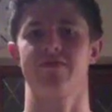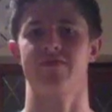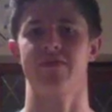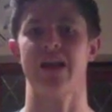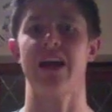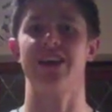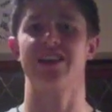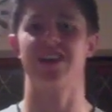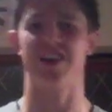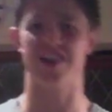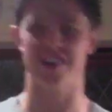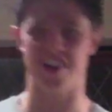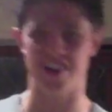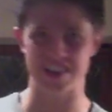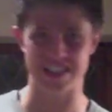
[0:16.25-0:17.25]
How's it
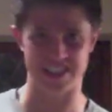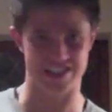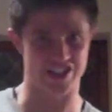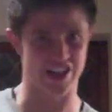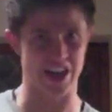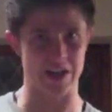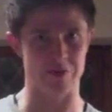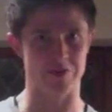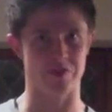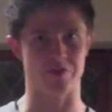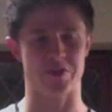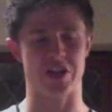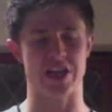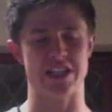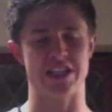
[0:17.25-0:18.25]
going, guys? It's James from
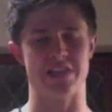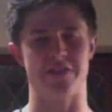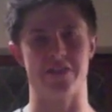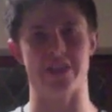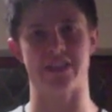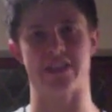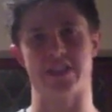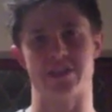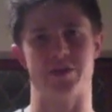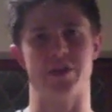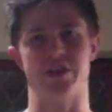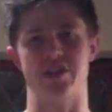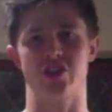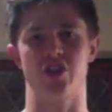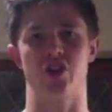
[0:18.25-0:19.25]

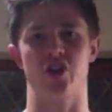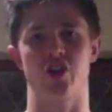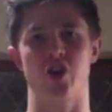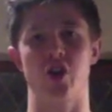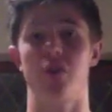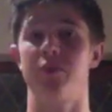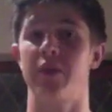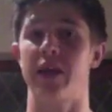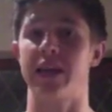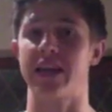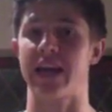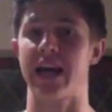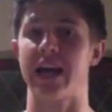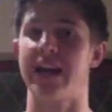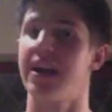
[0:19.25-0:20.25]
jcfitnessexperience.com, and
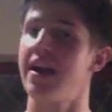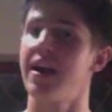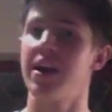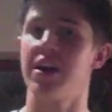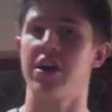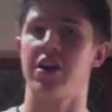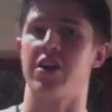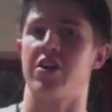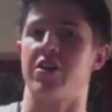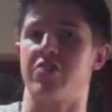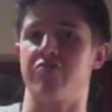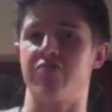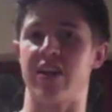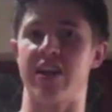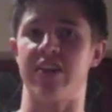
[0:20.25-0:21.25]
again,
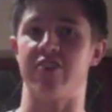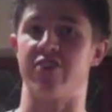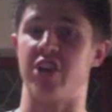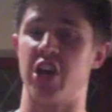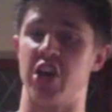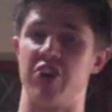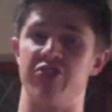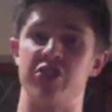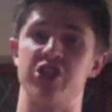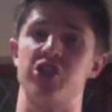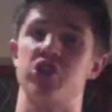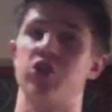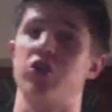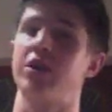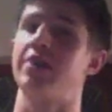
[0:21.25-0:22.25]
regular
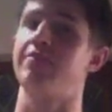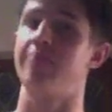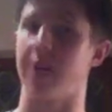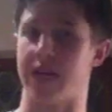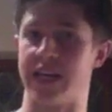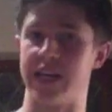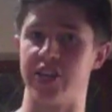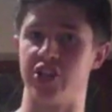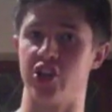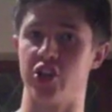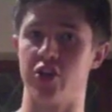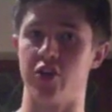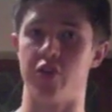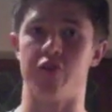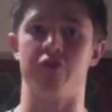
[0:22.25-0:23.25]
occurrence, you're in my
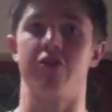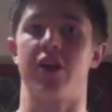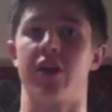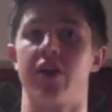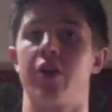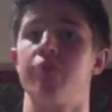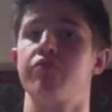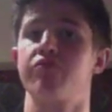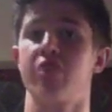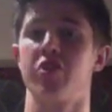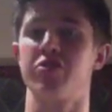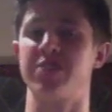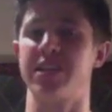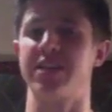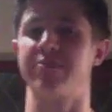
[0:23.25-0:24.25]
kitchen for another
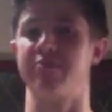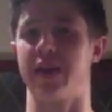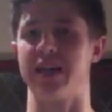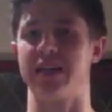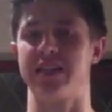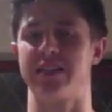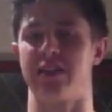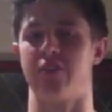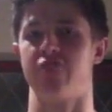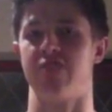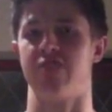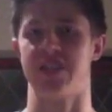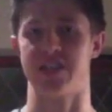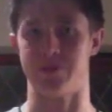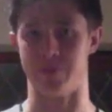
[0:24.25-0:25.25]
protein-based
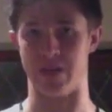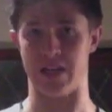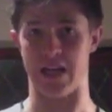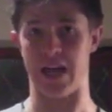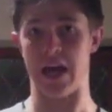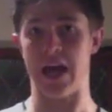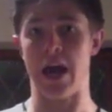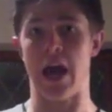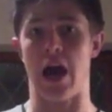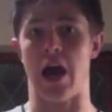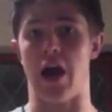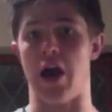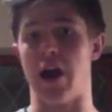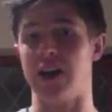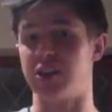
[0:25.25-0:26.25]
recipe.
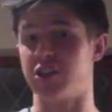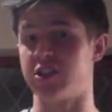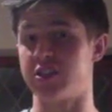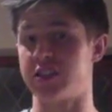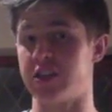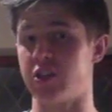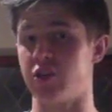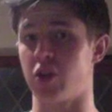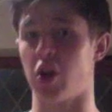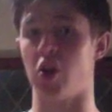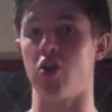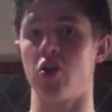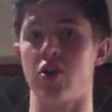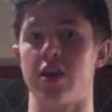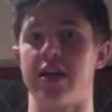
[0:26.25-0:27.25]
As you can see on the
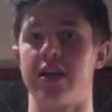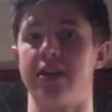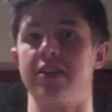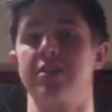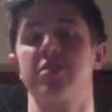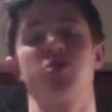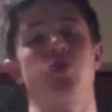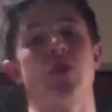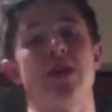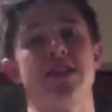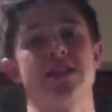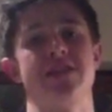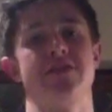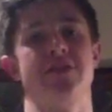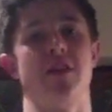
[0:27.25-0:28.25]
clock, it's
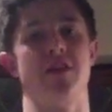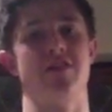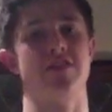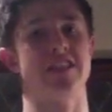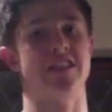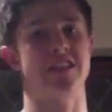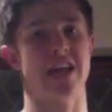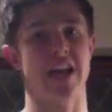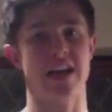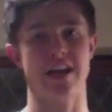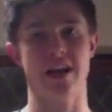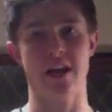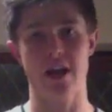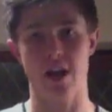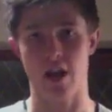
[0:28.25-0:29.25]
25 to
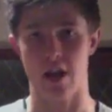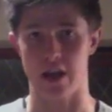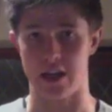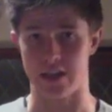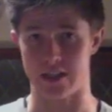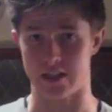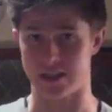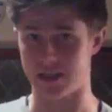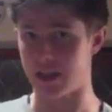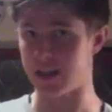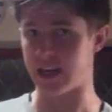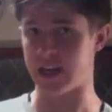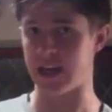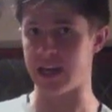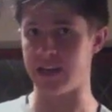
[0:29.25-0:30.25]
10. It's a
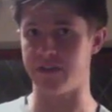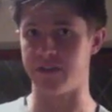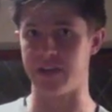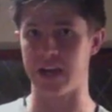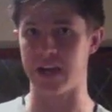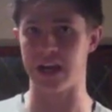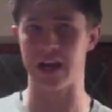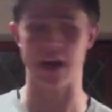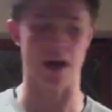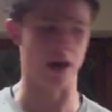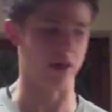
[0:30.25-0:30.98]
Sunday evening,